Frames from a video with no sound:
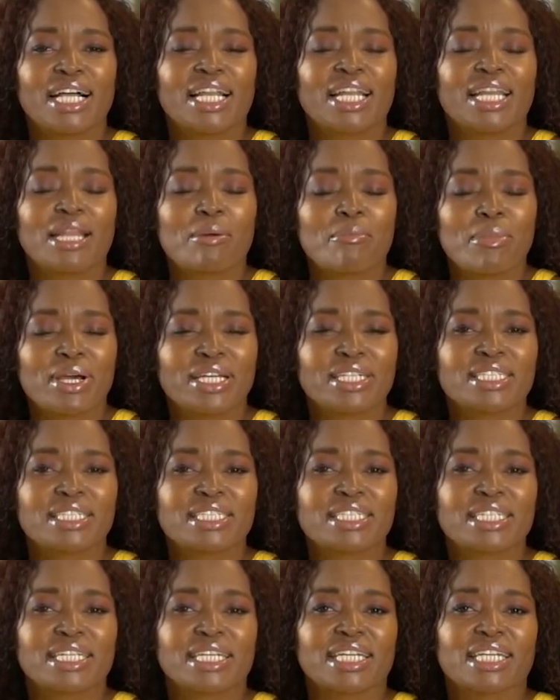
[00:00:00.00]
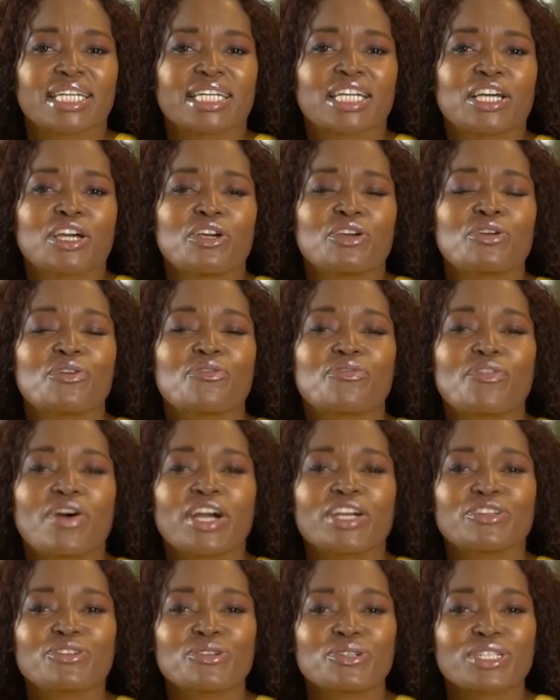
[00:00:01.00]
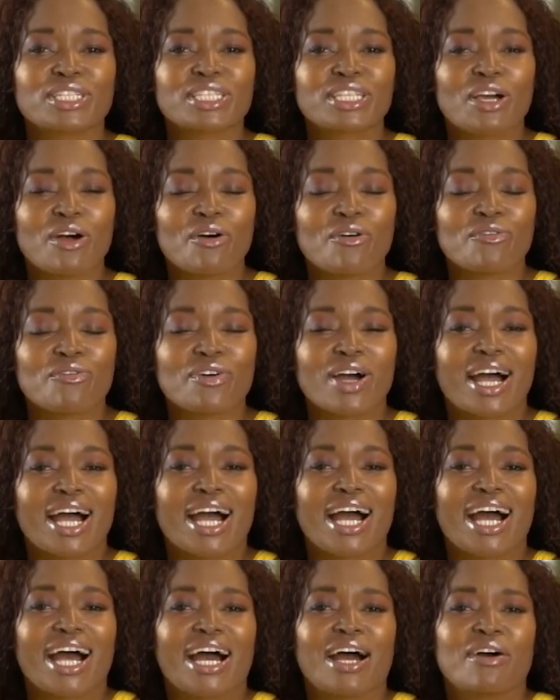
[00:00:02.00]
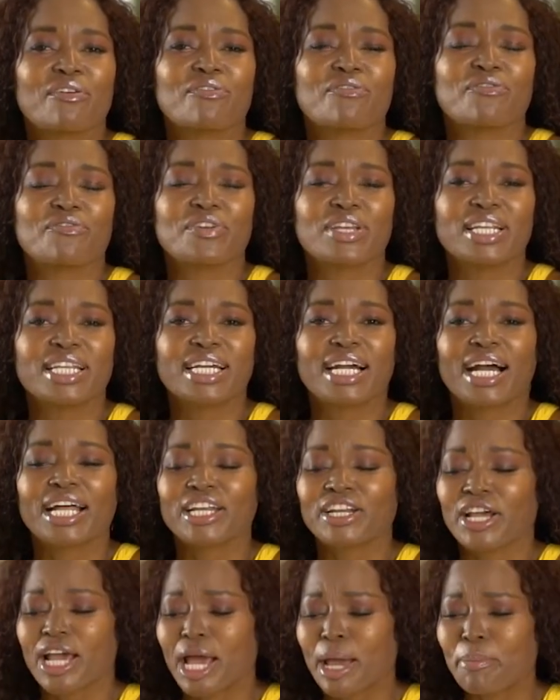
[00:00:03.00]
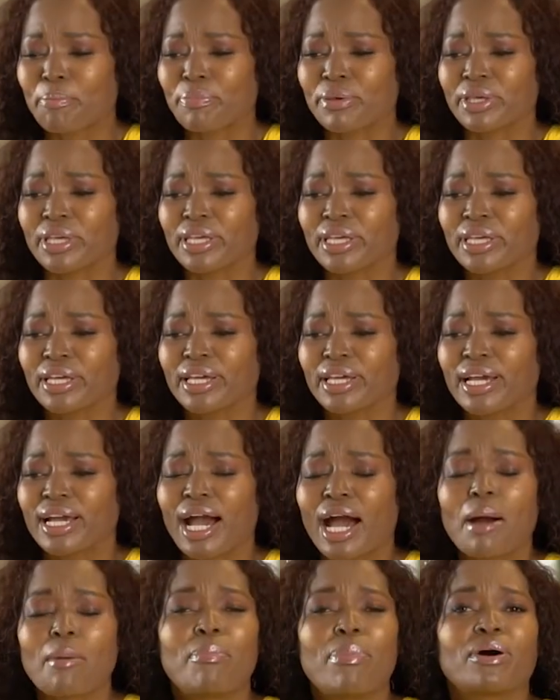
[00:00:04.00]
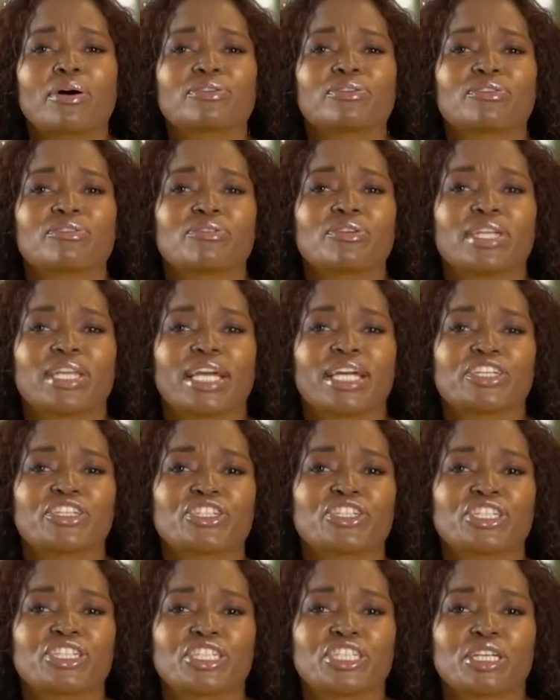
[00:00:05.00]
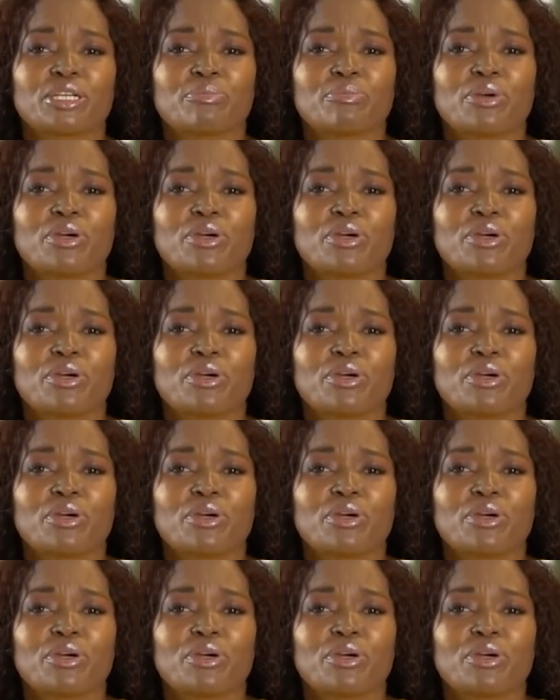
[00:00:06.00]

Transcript: lamenting, you find yourself feeling unhappy about the relationship.